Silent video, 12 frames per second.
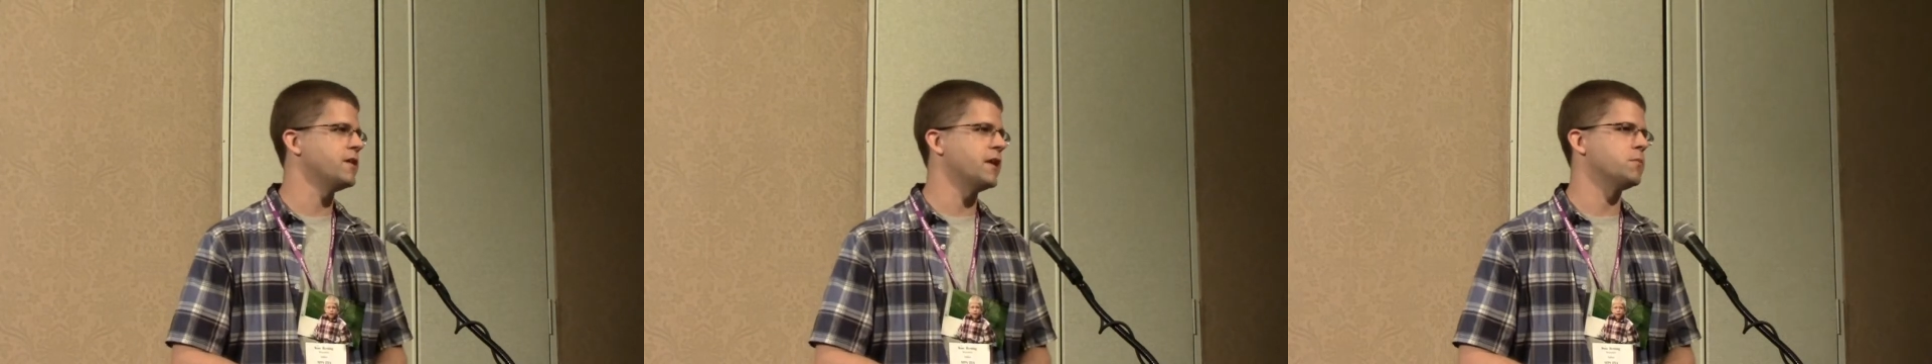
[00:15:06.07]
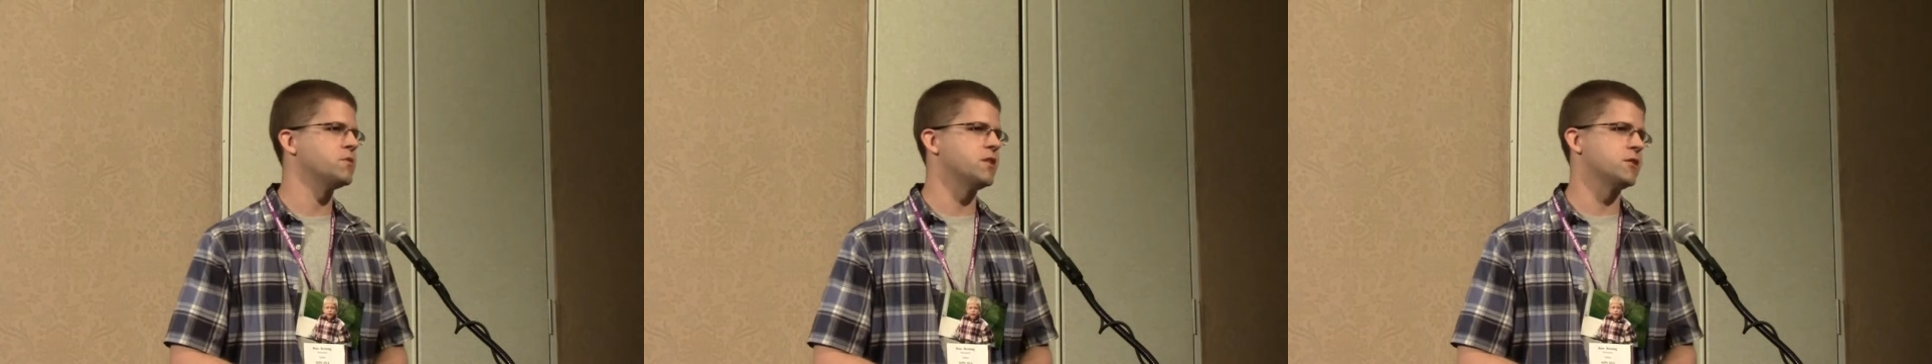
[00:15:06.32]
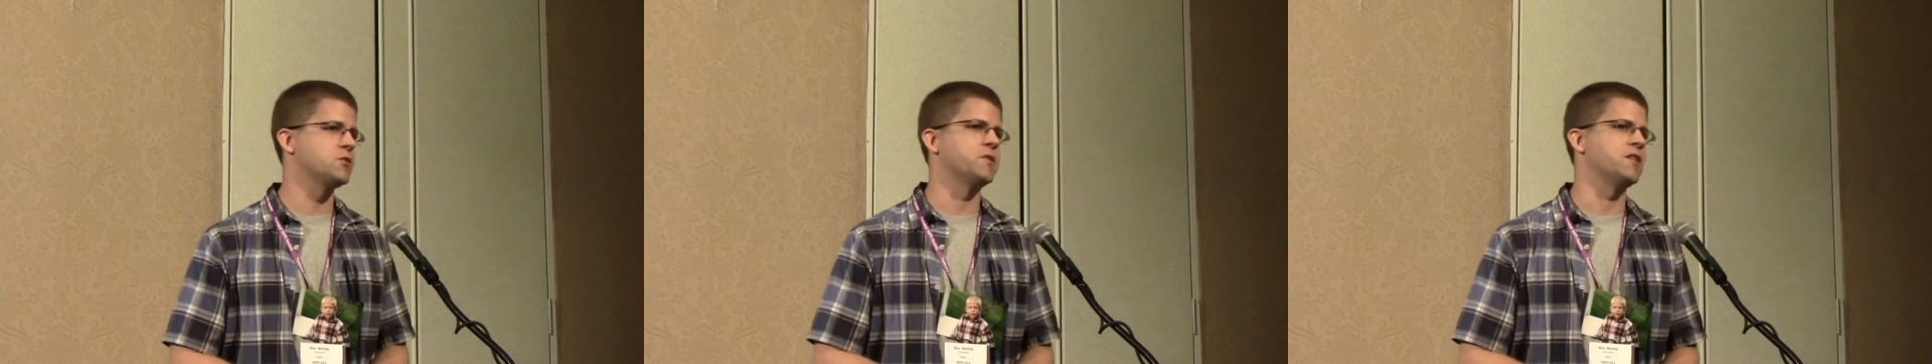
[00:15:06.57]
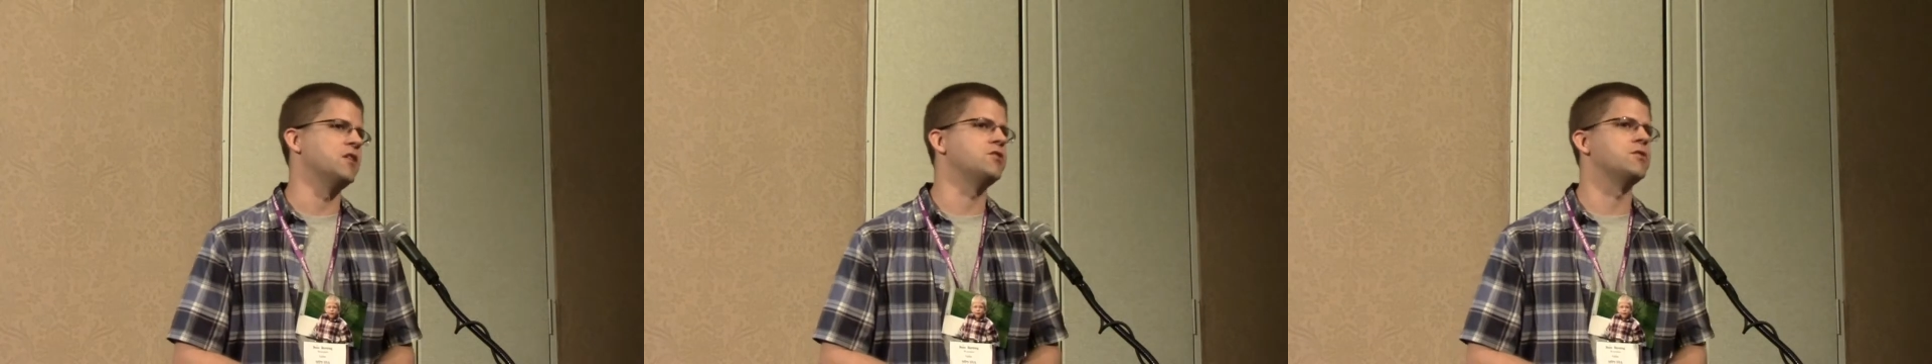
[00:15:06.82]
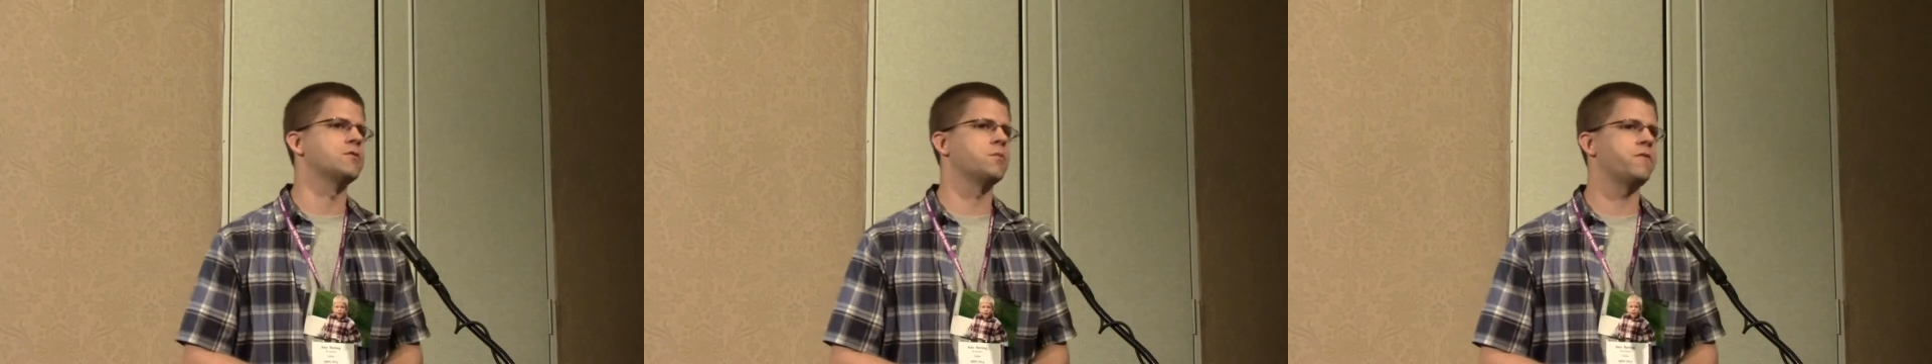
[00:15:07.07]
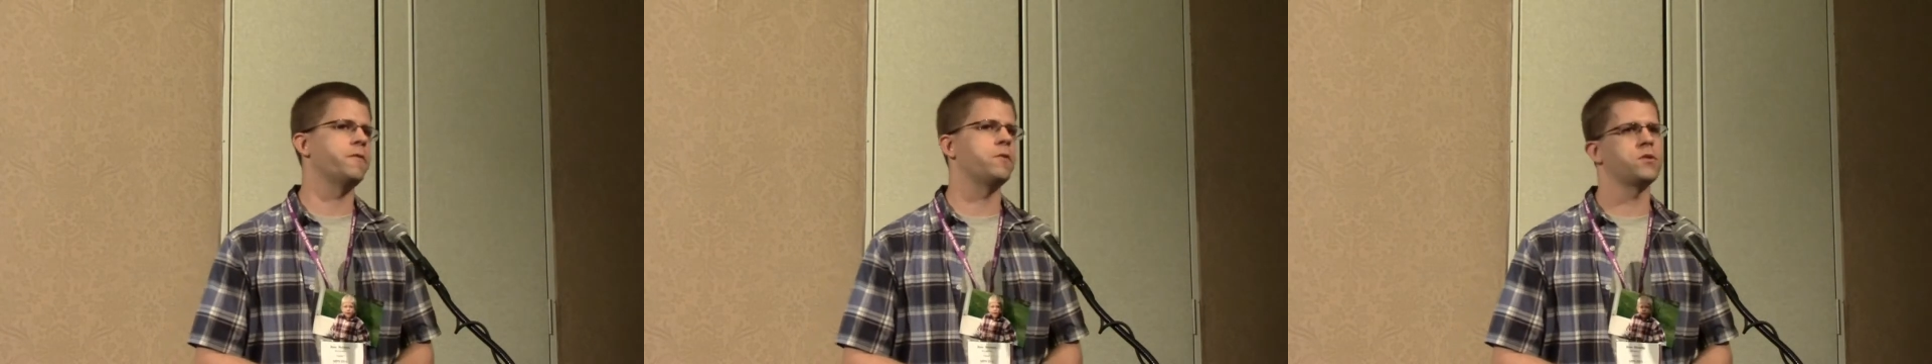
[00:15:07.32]
to help set expectations
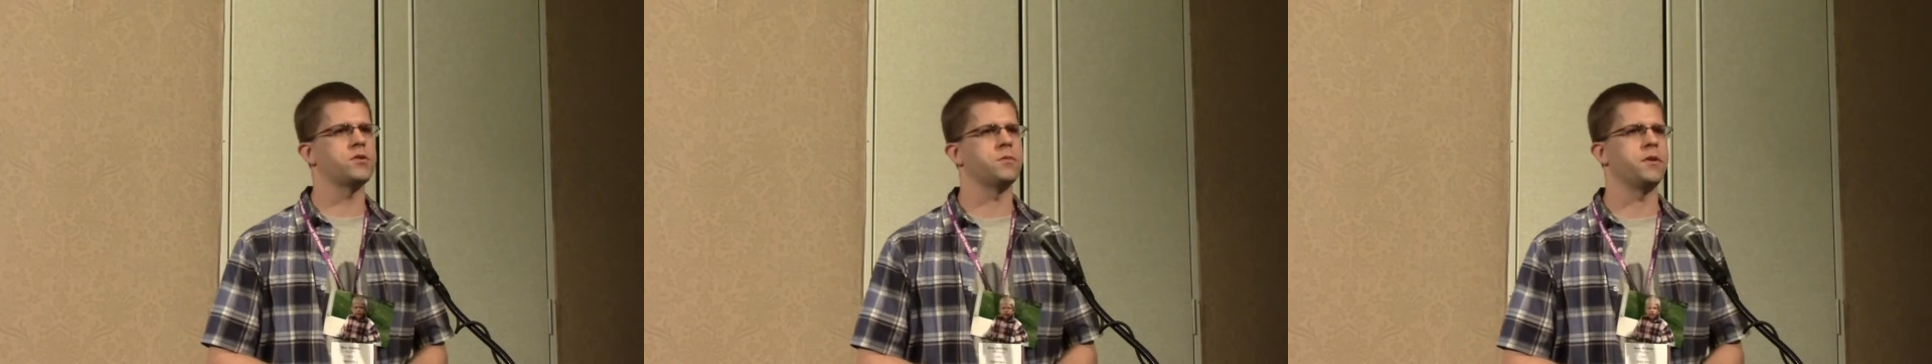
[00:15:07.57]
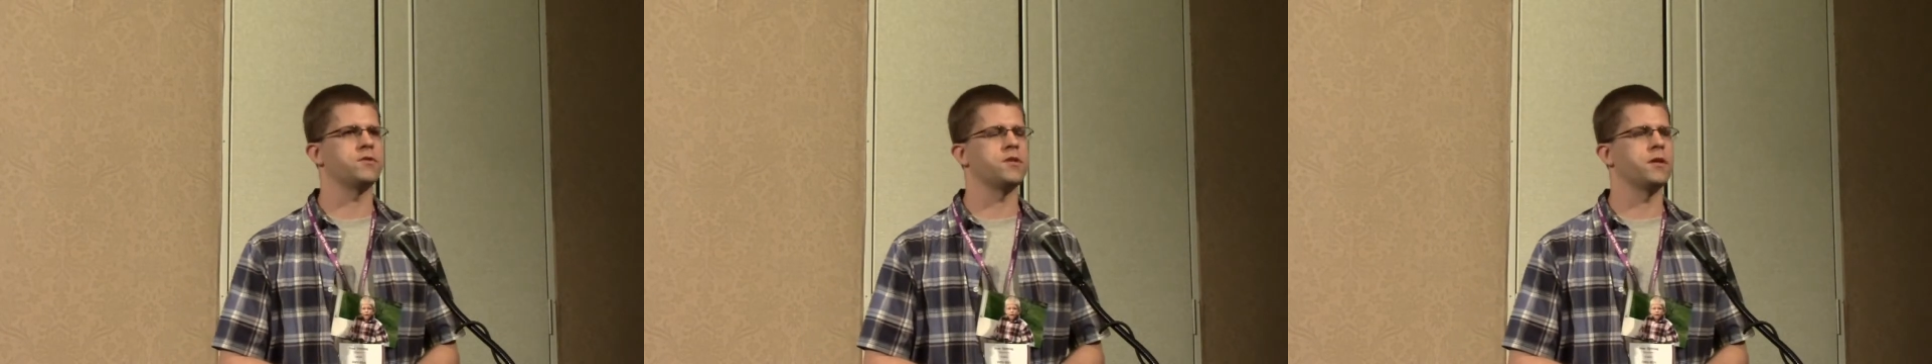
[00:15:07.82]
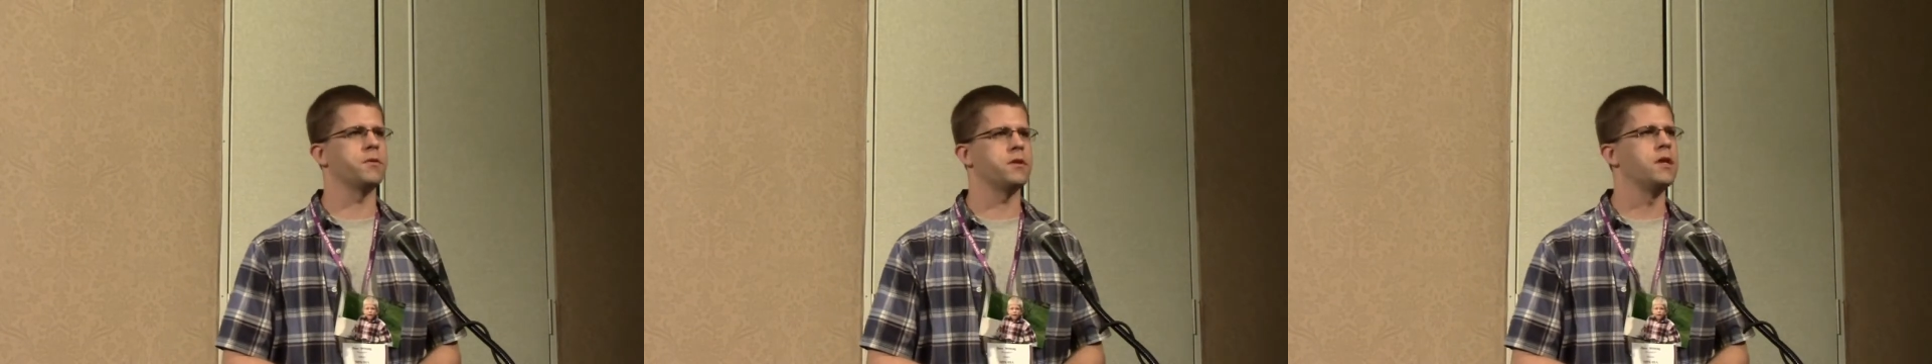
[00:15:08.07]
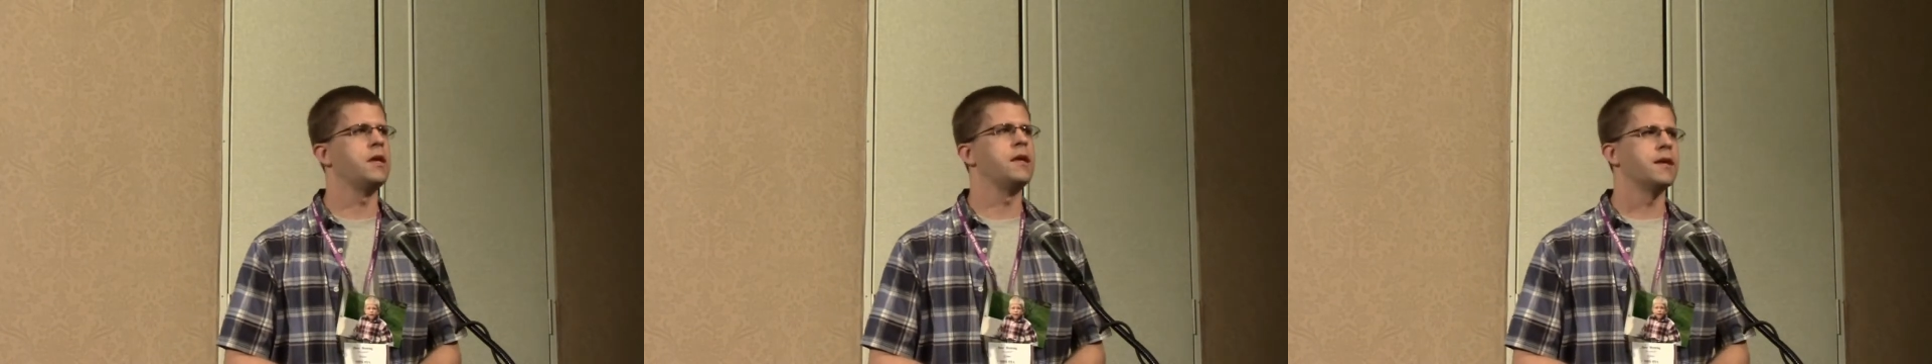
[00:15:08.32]
with folks about saying, well,